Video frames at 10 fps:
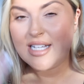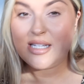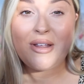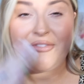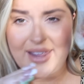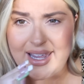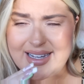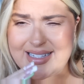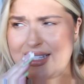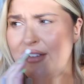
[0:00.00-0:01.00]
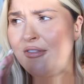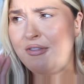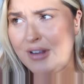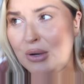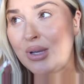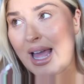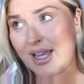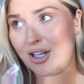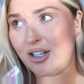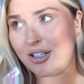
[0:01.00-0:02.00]
To be fair, it doesn't feel like
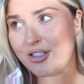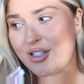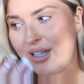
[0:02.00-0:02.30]
a lot.